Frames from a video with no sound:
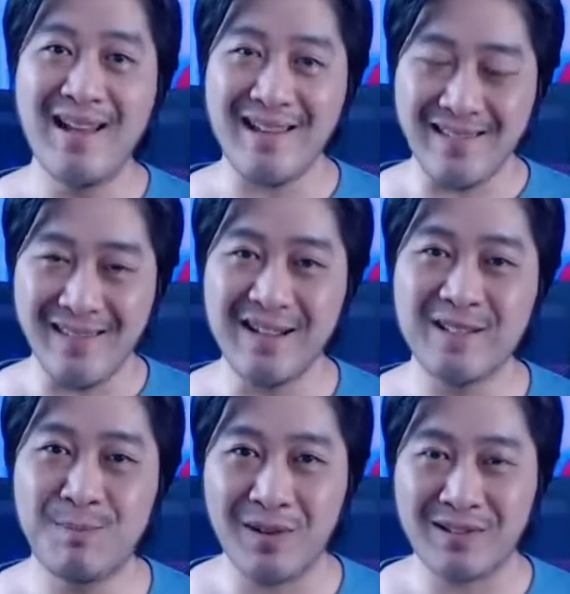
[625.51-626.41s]
in
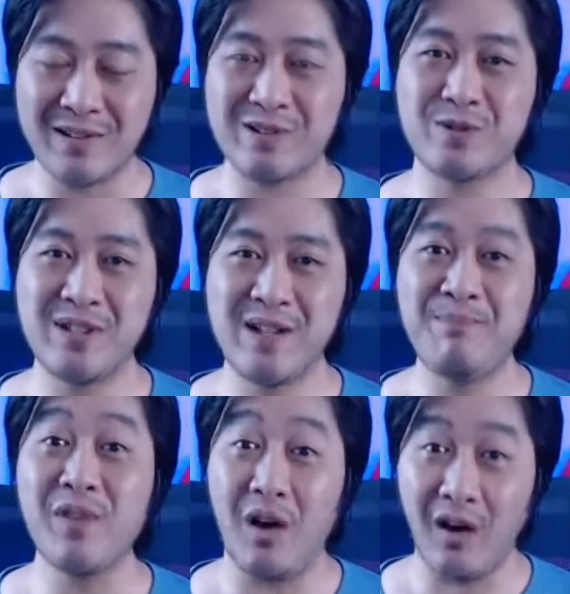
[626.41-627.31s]
this particular
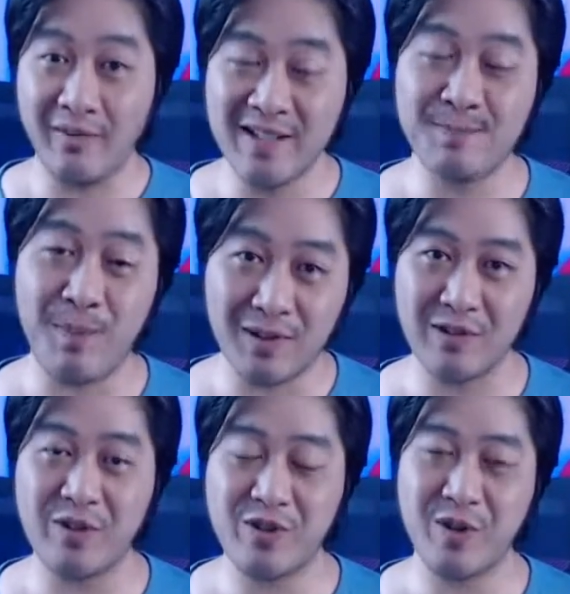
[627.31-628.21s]
stream, on this
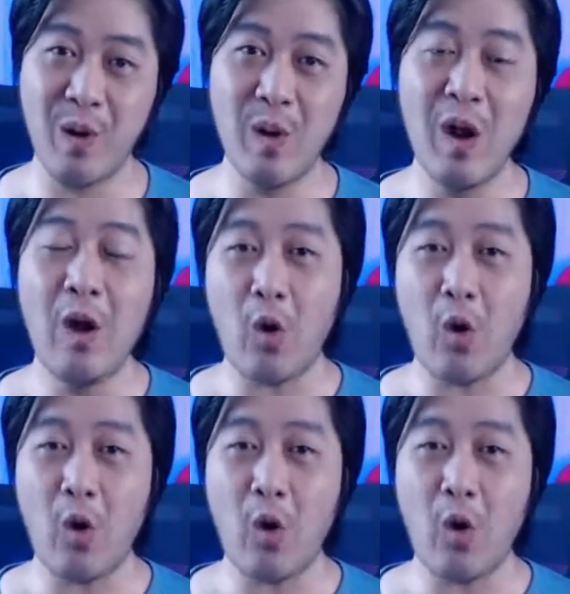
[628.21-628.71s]
particular show,